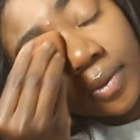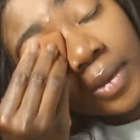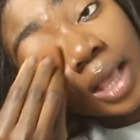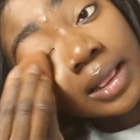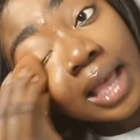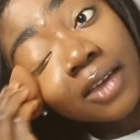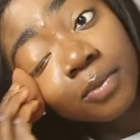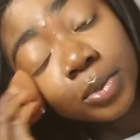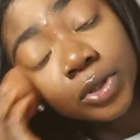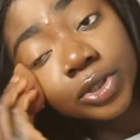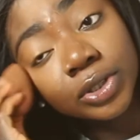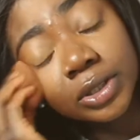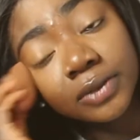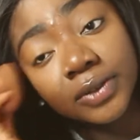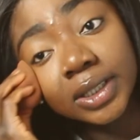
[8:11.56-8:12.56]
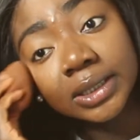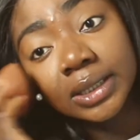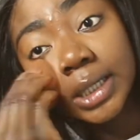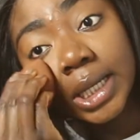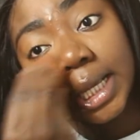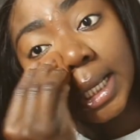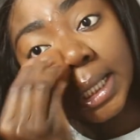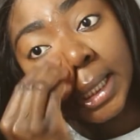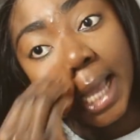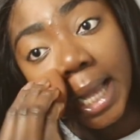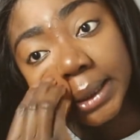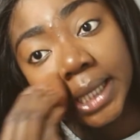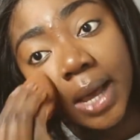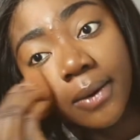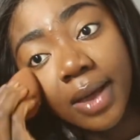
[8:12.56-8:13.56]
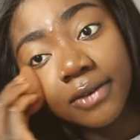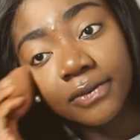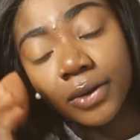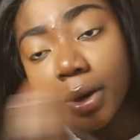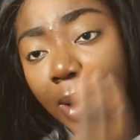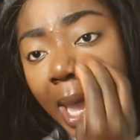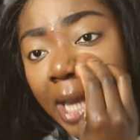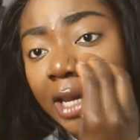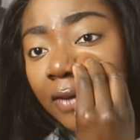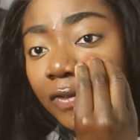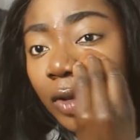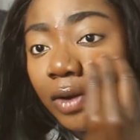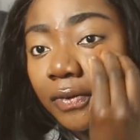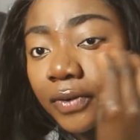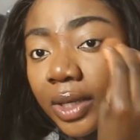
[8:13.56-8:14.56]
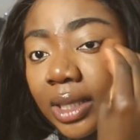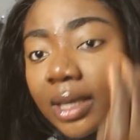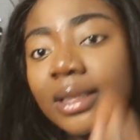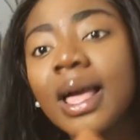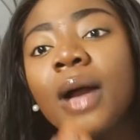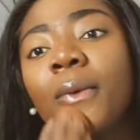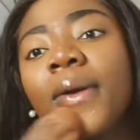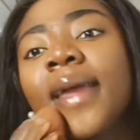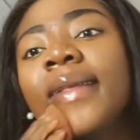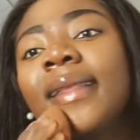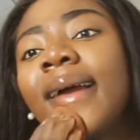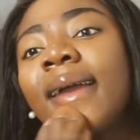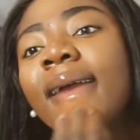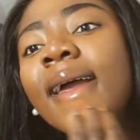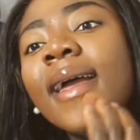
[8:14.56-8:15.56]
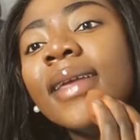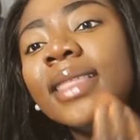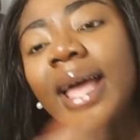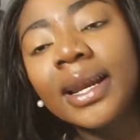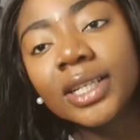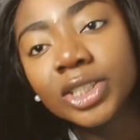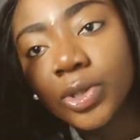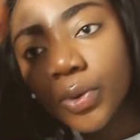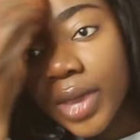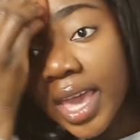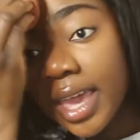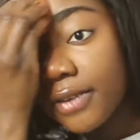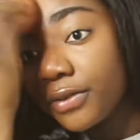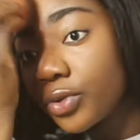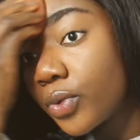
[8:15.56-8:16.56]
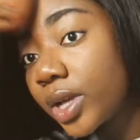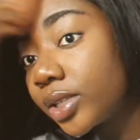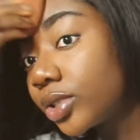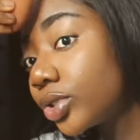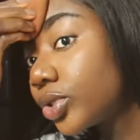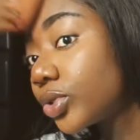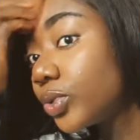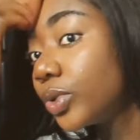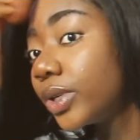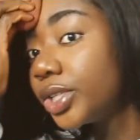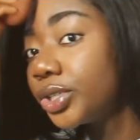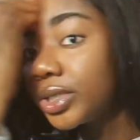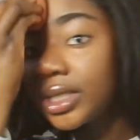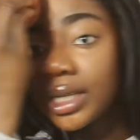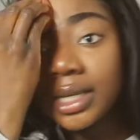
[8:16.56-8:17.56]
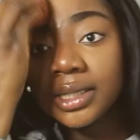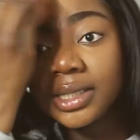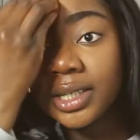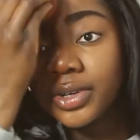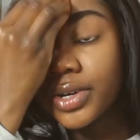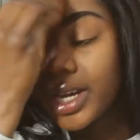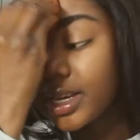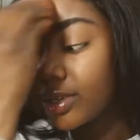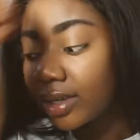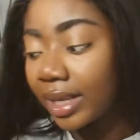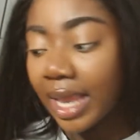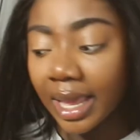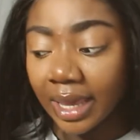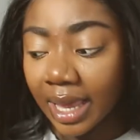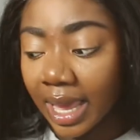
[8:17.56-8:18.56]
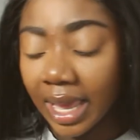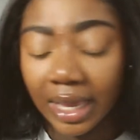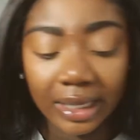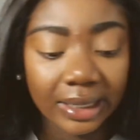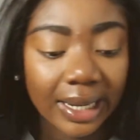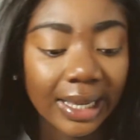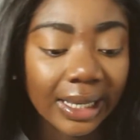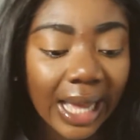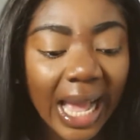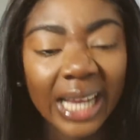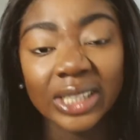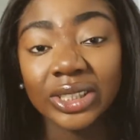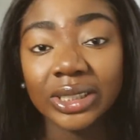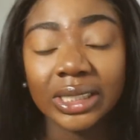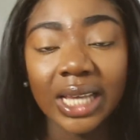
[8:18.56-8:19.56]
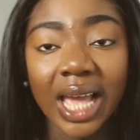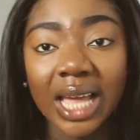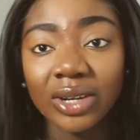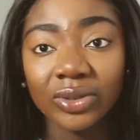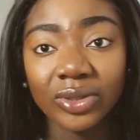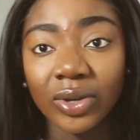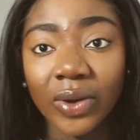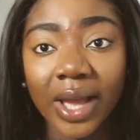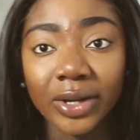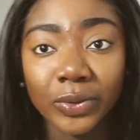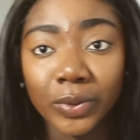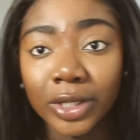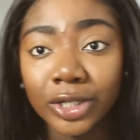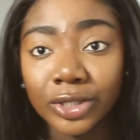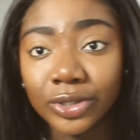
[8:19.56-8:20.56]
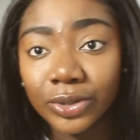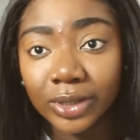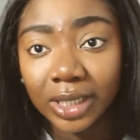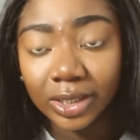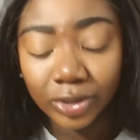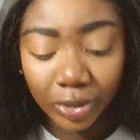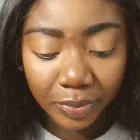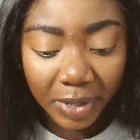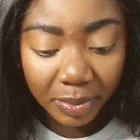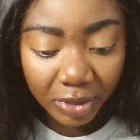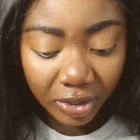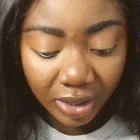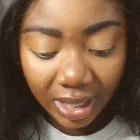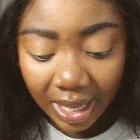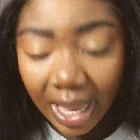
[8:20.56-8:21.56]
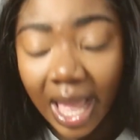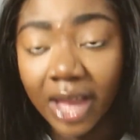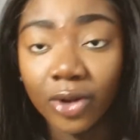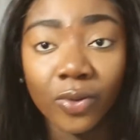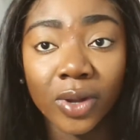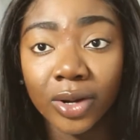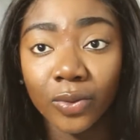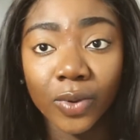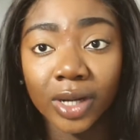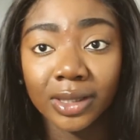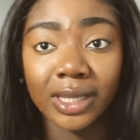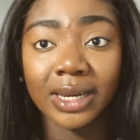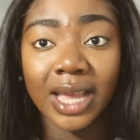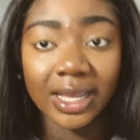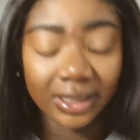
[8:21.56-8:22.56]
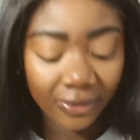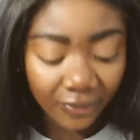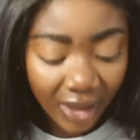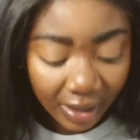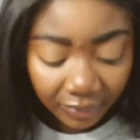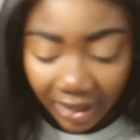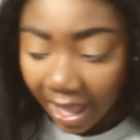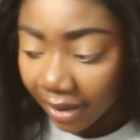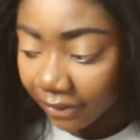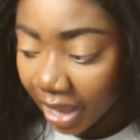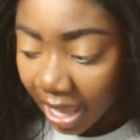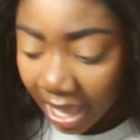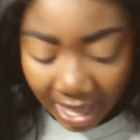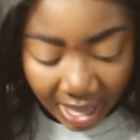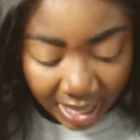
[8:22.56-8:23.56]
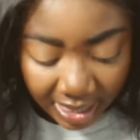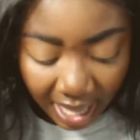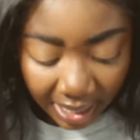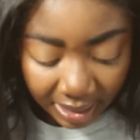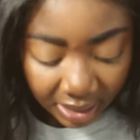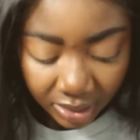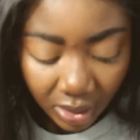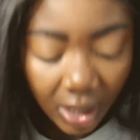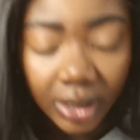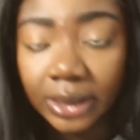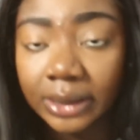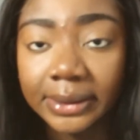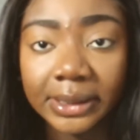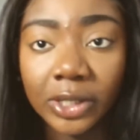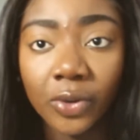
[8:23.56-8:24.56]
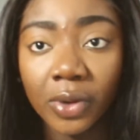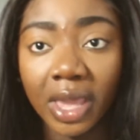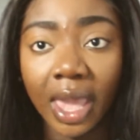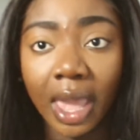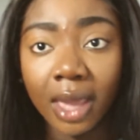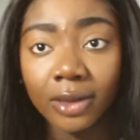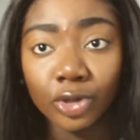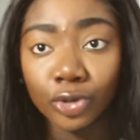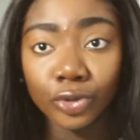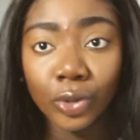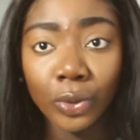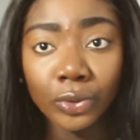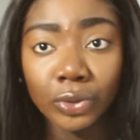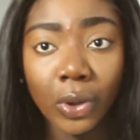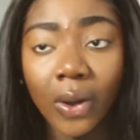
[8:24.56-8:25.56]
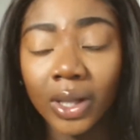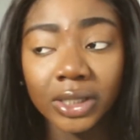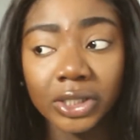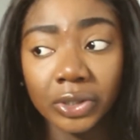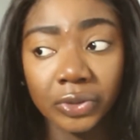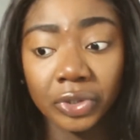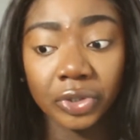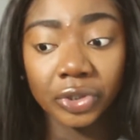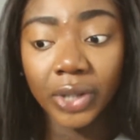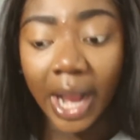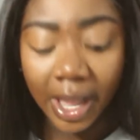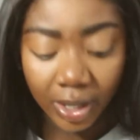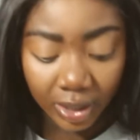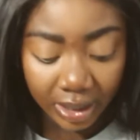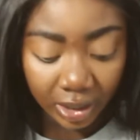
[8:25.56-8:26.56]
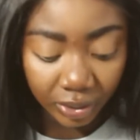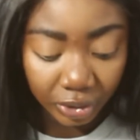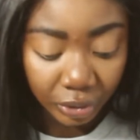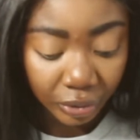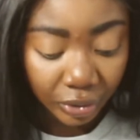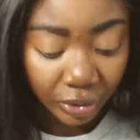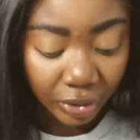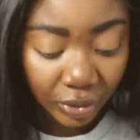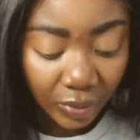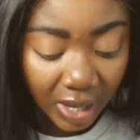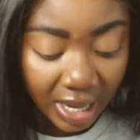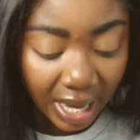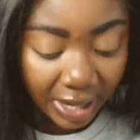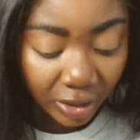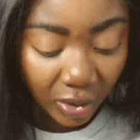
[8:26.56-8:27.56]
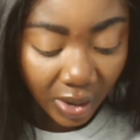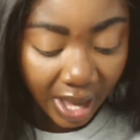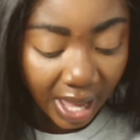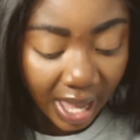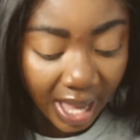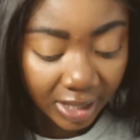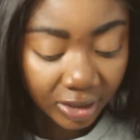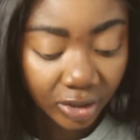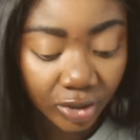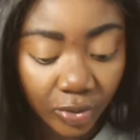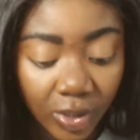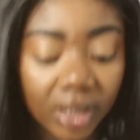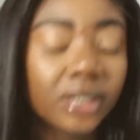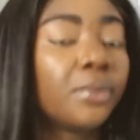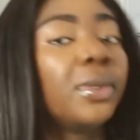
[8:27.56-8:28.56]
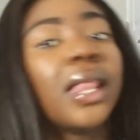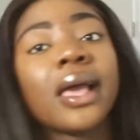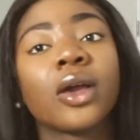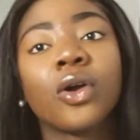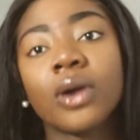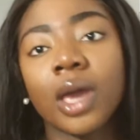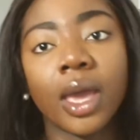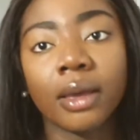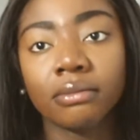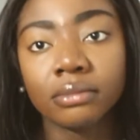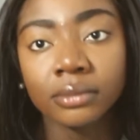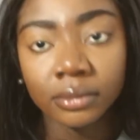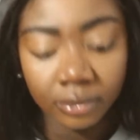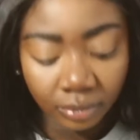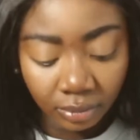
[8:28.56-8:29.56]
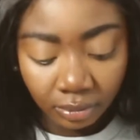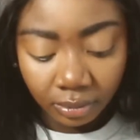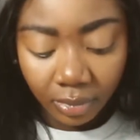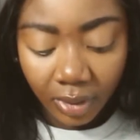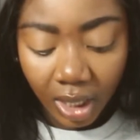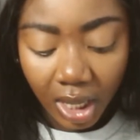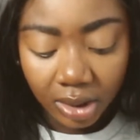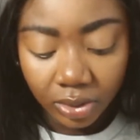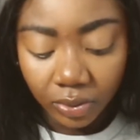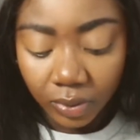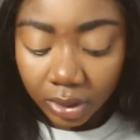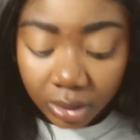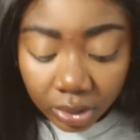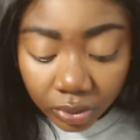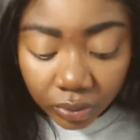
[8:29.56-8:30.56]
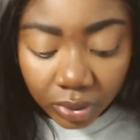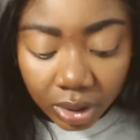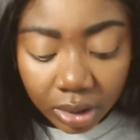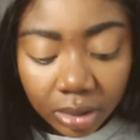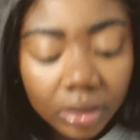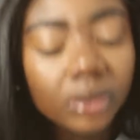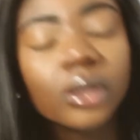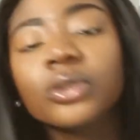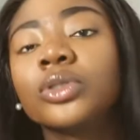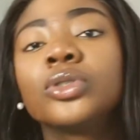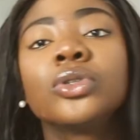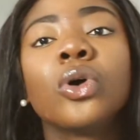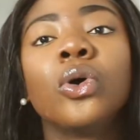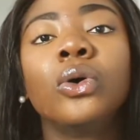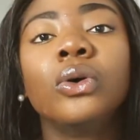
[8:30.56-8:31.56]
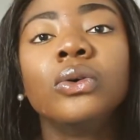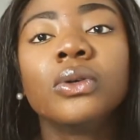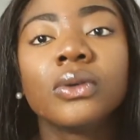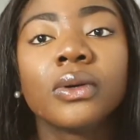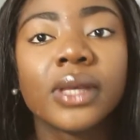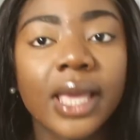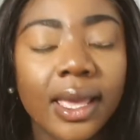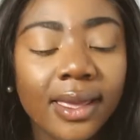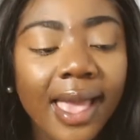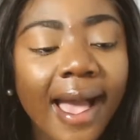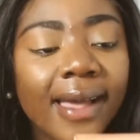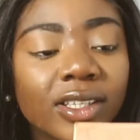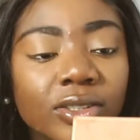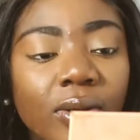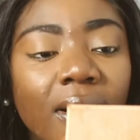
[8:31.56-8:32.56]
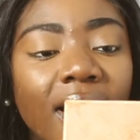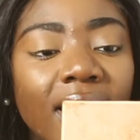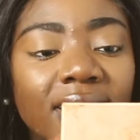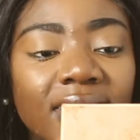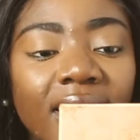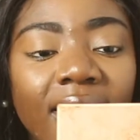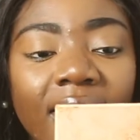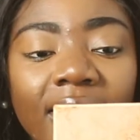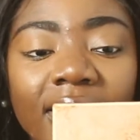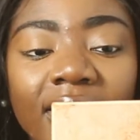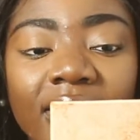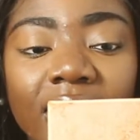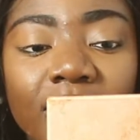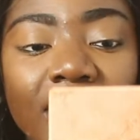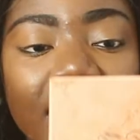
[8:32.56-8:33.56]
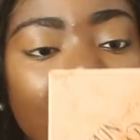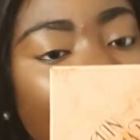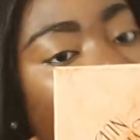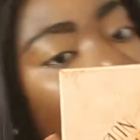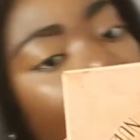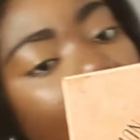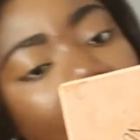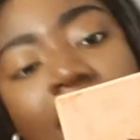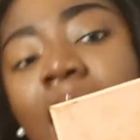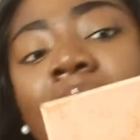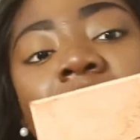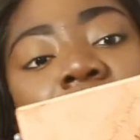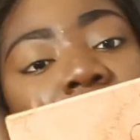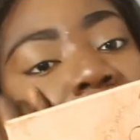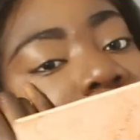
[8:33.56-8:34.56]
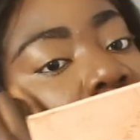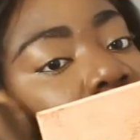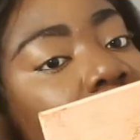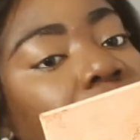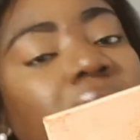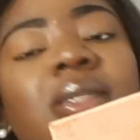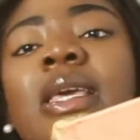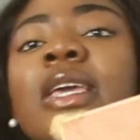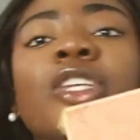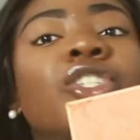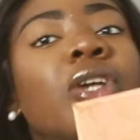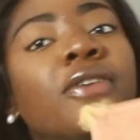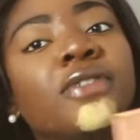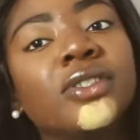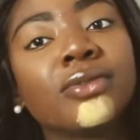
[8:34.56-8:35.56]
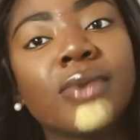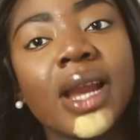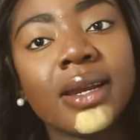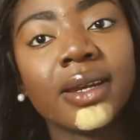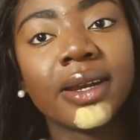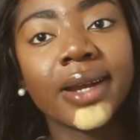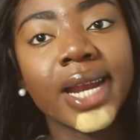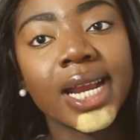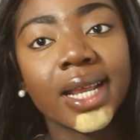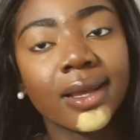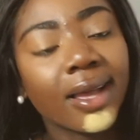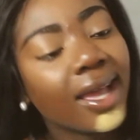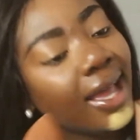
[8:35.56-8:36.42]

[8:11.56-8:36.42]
life post university, that's how I feel. And if you're feeling that way, like, that is okay. If you went to school and you took a degree and you're like, hey, like, actually, I don't know, I don't want to do this, or maybe you're like, I don't want to work the 9-to-5 life, that is honestly okay. You don't know until you try or until you do it. I know I had to do it to be like, okay, I don't want to do this. So yeah, so I say honestly right now, I'm in the stage of surrendering